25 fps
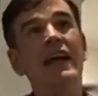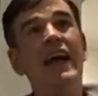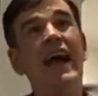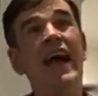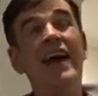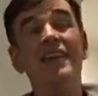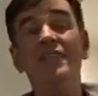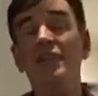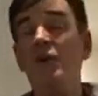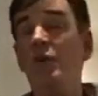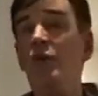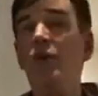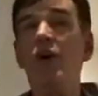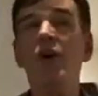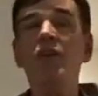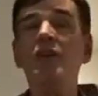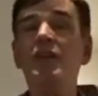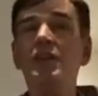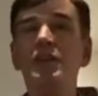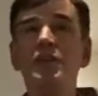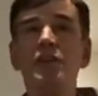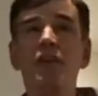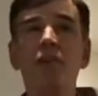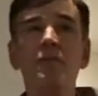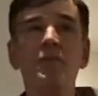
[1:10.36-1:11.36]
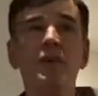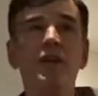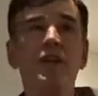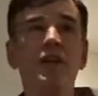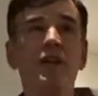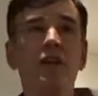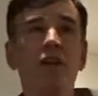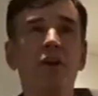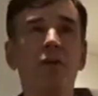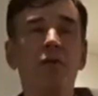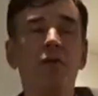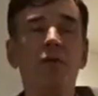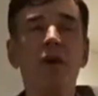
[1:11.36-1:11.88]
And there were only so many to
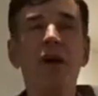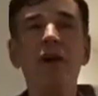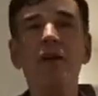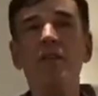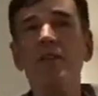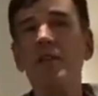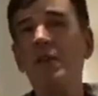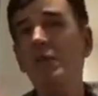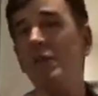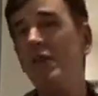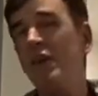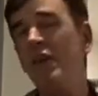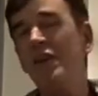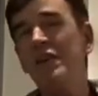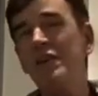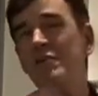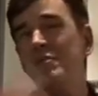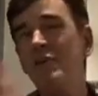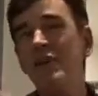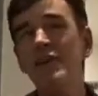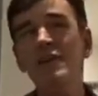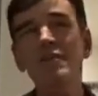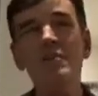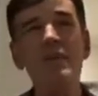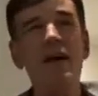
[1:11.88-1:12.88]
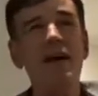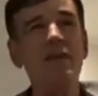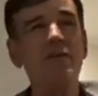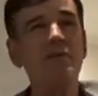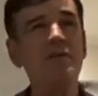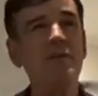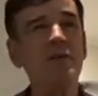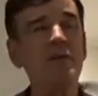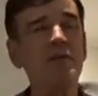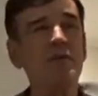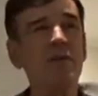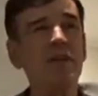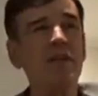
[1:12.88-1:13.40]
go around. There would only be about
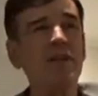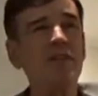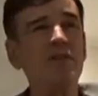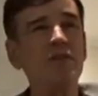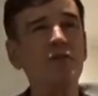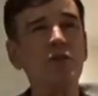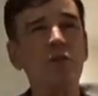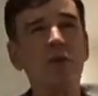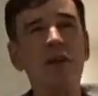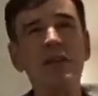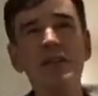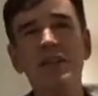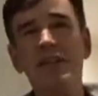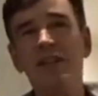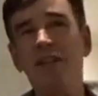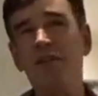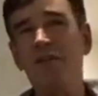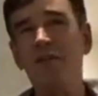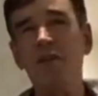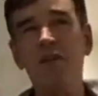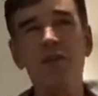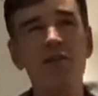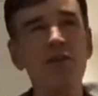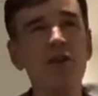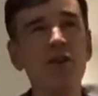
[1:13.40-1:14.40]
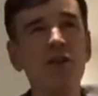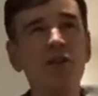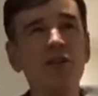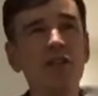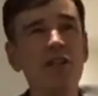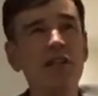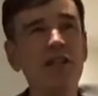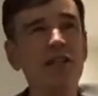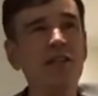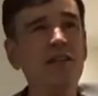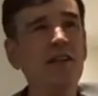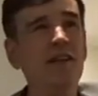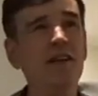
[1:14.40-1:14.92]
between 20 and
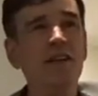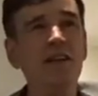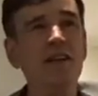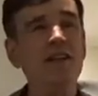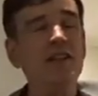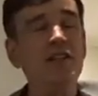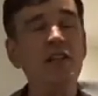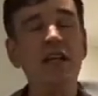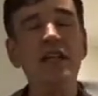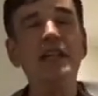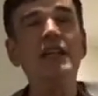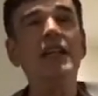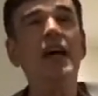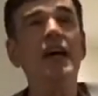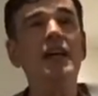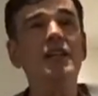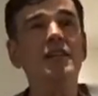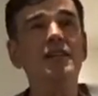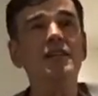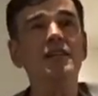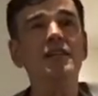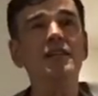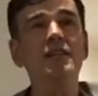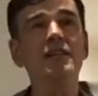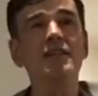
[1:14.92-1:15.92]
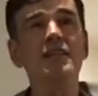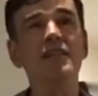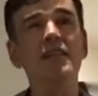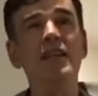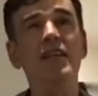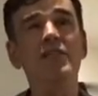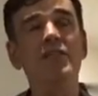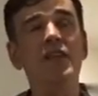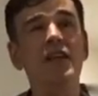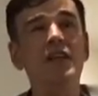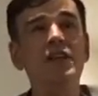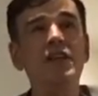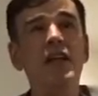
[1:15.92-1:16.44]
30 teenagers
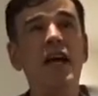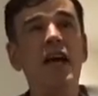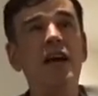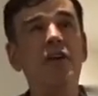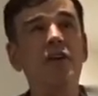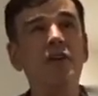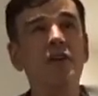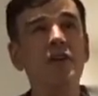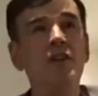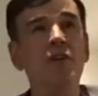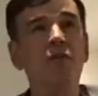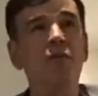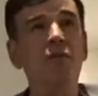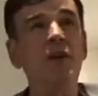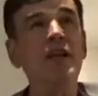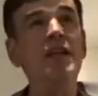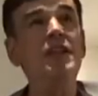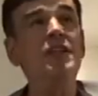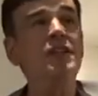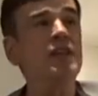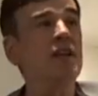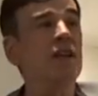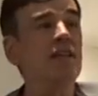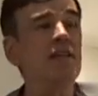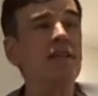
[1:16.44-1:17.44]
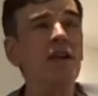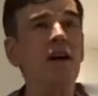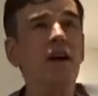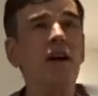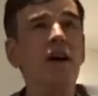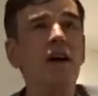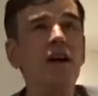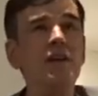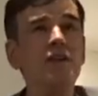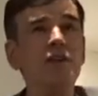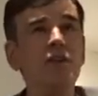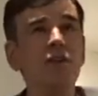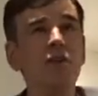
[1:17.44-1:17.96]
in the town and the region at the
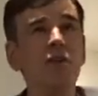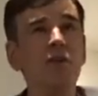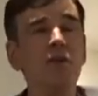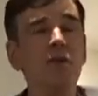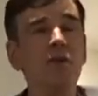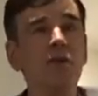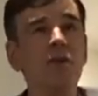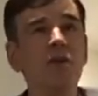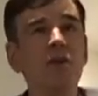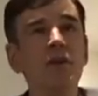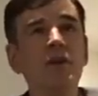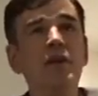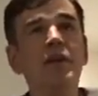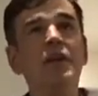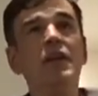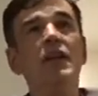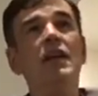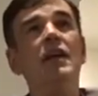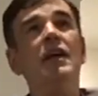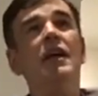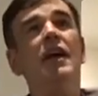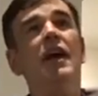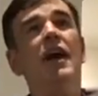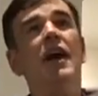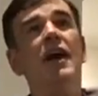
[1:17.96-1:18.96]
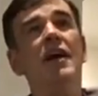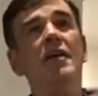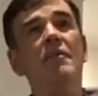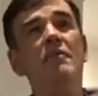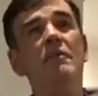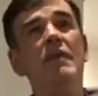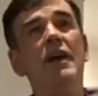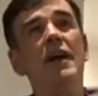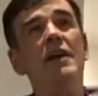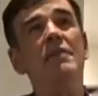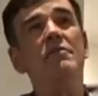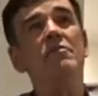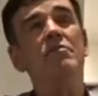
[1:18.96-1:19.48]
high school.
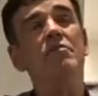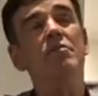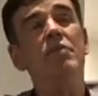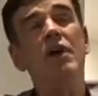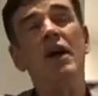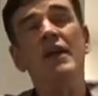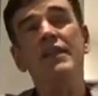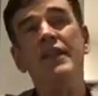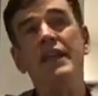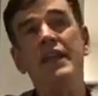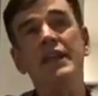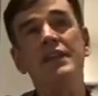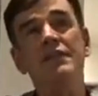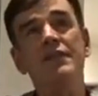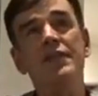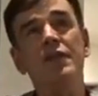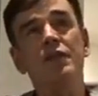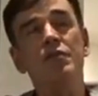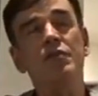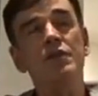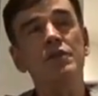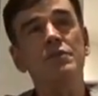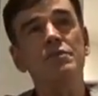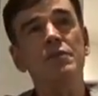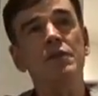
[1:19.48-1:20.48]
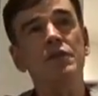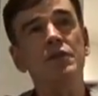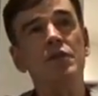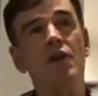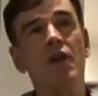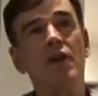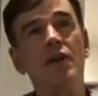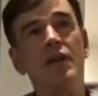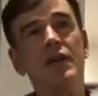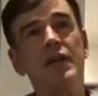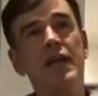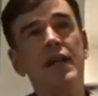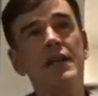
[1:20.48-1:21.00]
And by the end of the Christmas
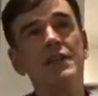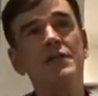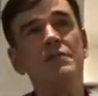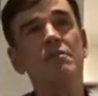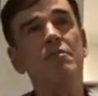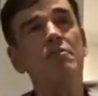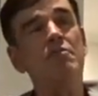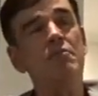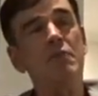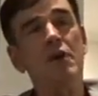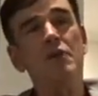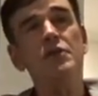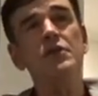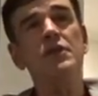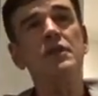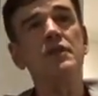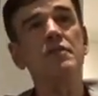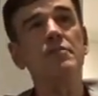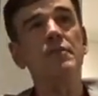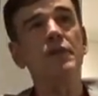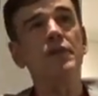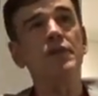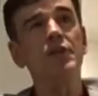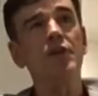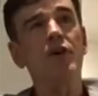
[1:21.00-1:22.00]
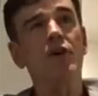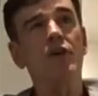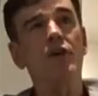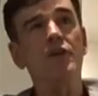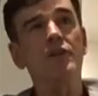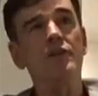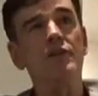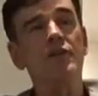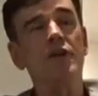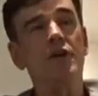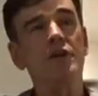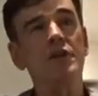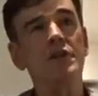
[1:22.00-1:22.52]
holidays, most of them had
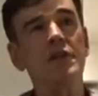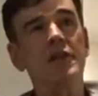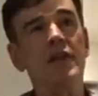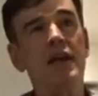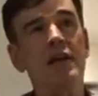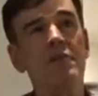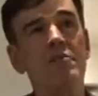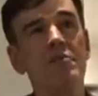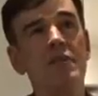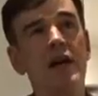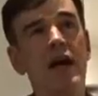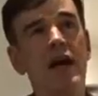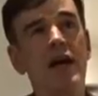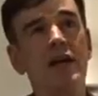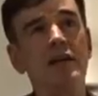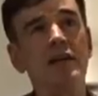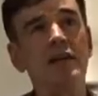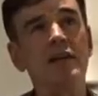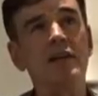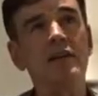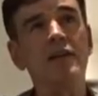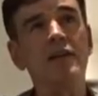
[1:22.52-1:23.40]
gone not to come back.